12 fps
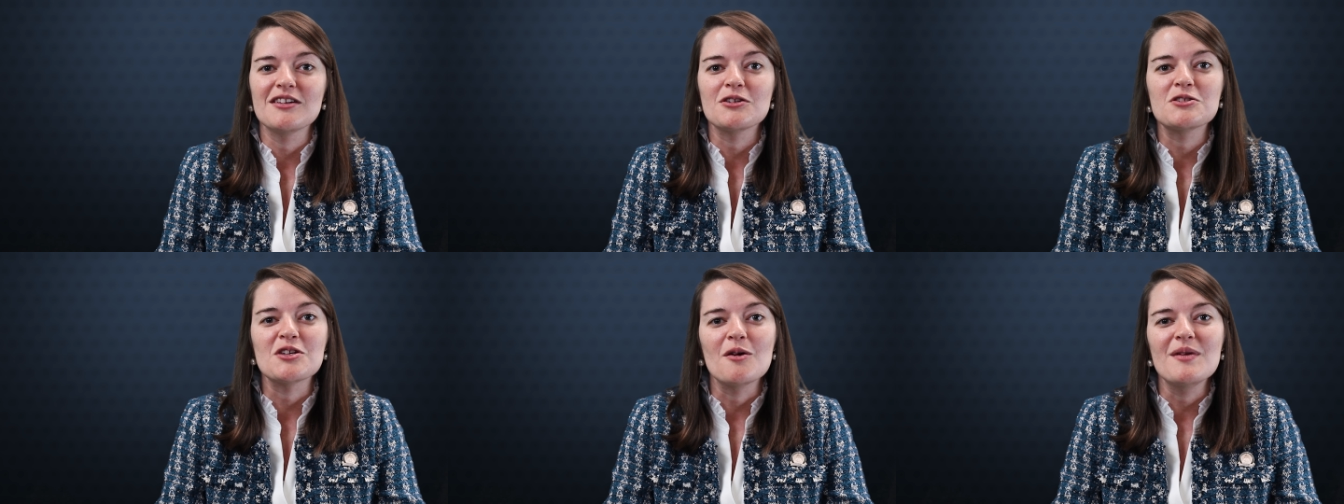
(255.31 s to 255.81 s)
There
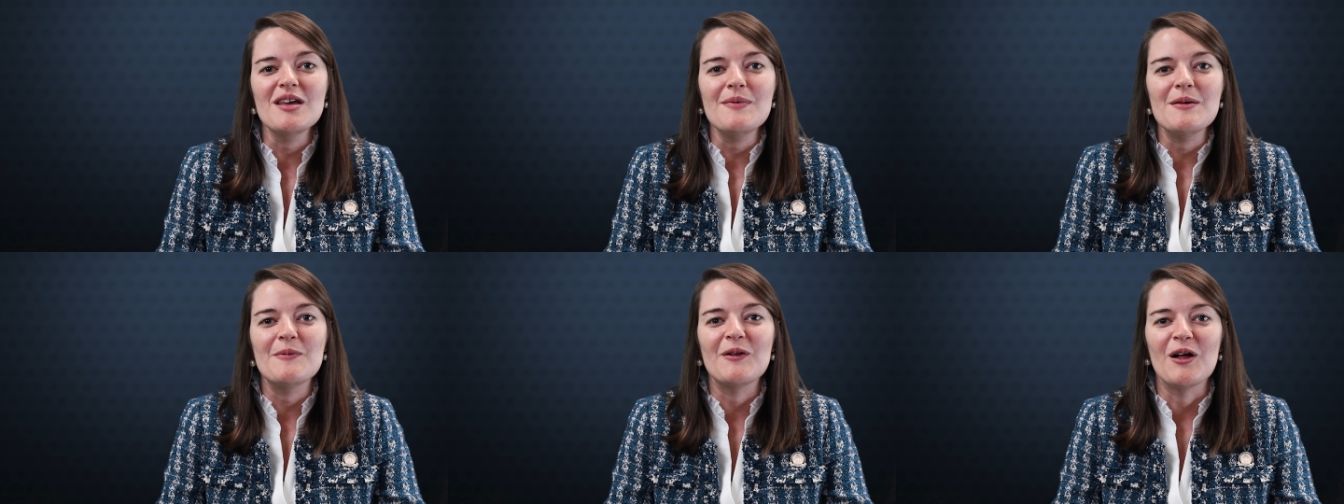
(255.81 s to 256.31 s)
are so many
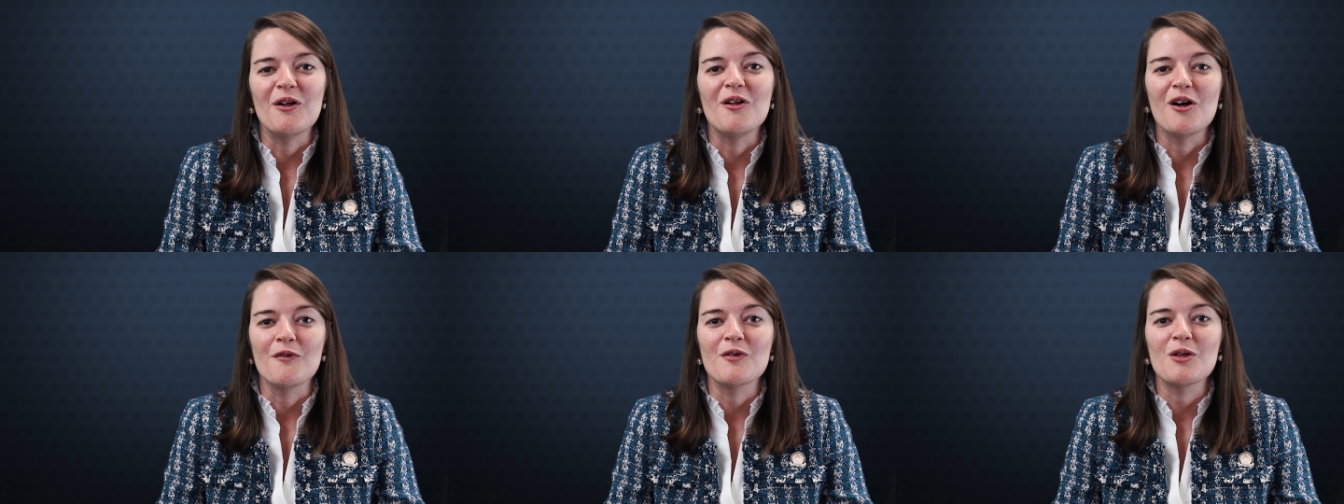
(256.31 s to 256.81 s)
people
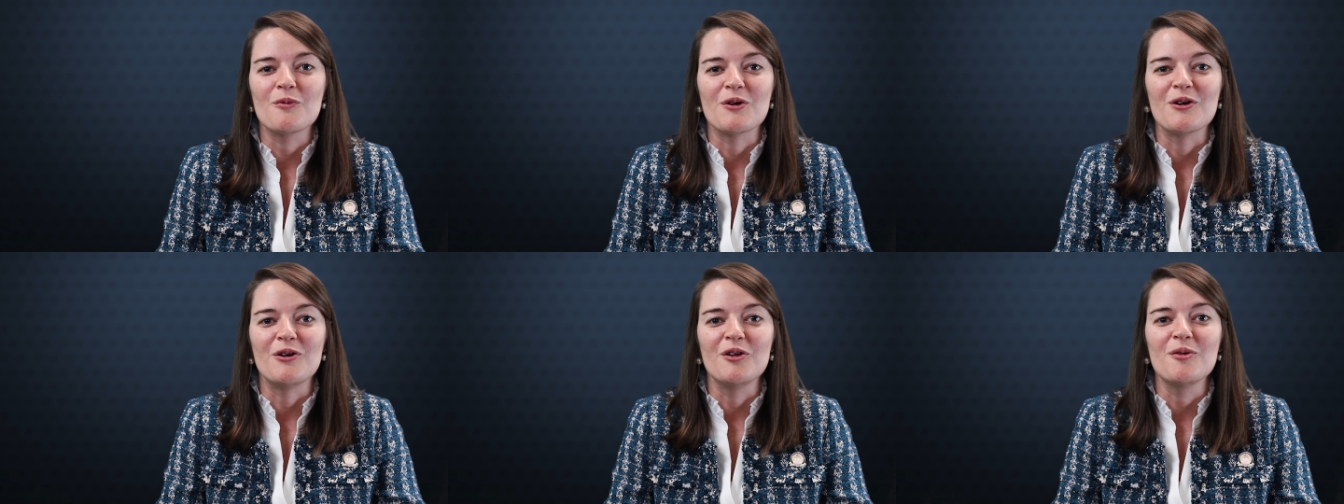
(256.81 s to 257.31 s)
all over the
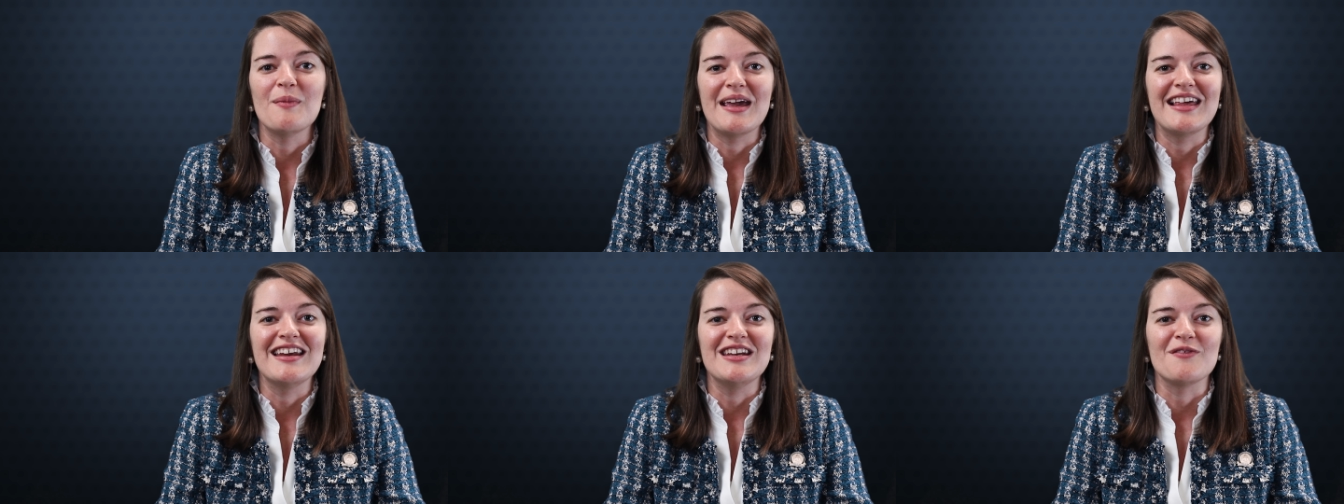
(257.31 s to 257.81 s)
world
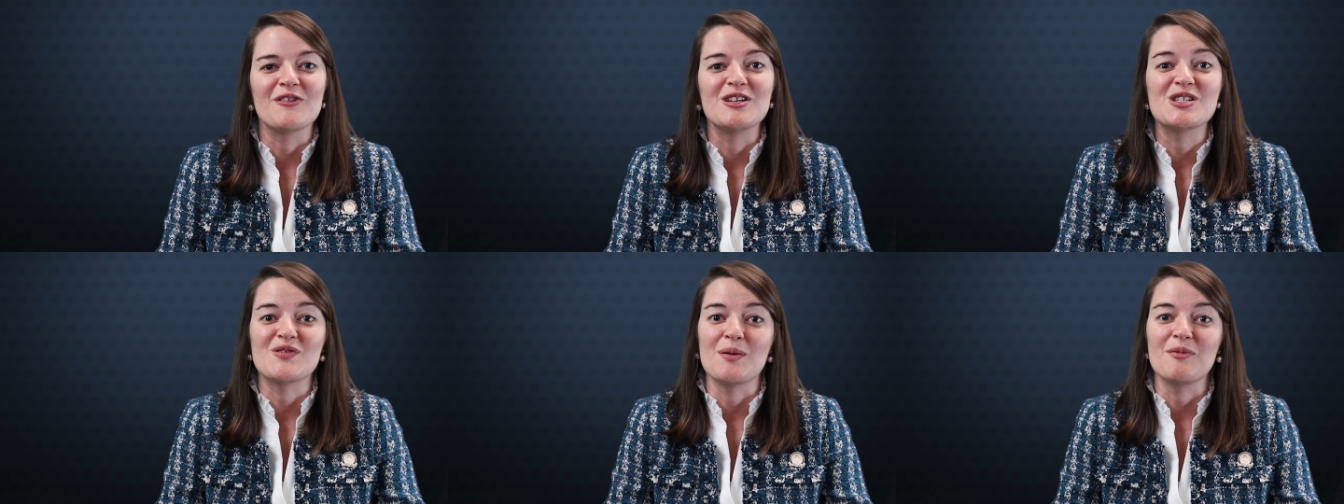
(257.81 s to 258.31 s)
making a
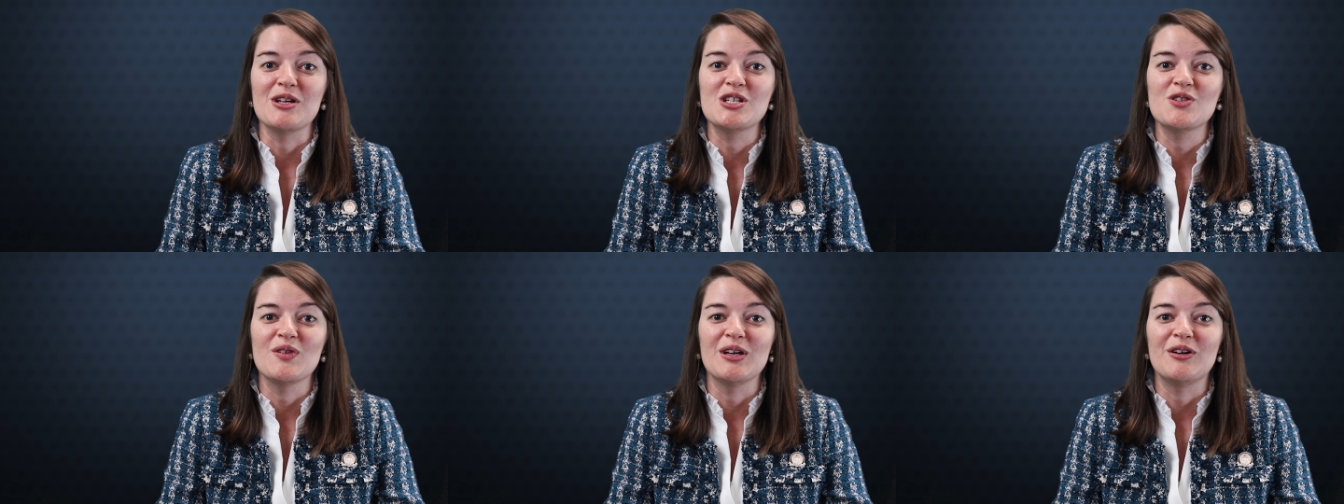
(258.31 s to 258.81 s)
difference from
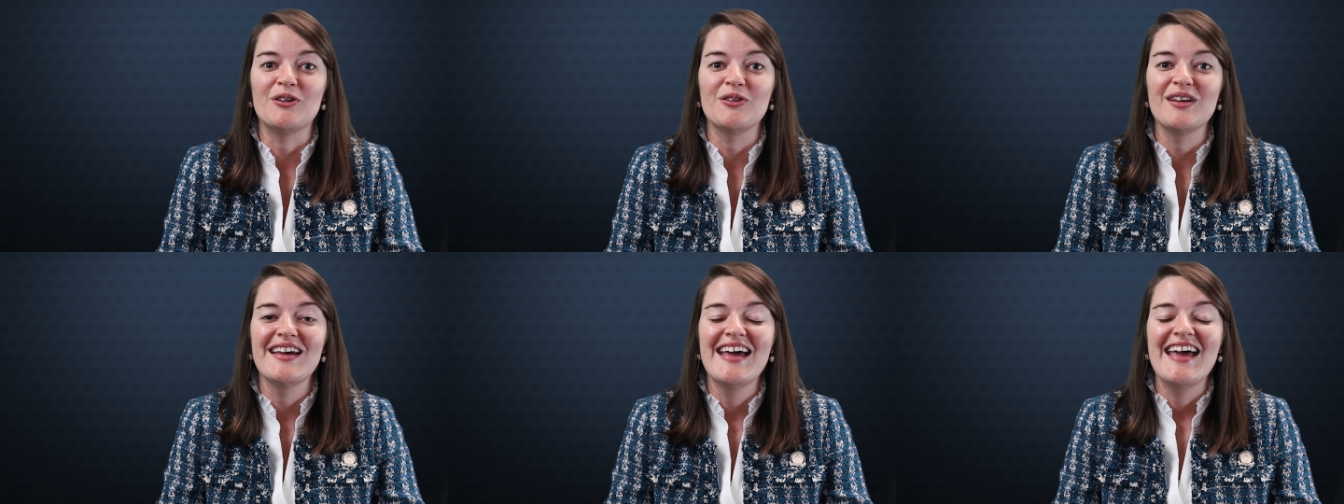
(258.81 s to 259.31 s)
Leitchfield.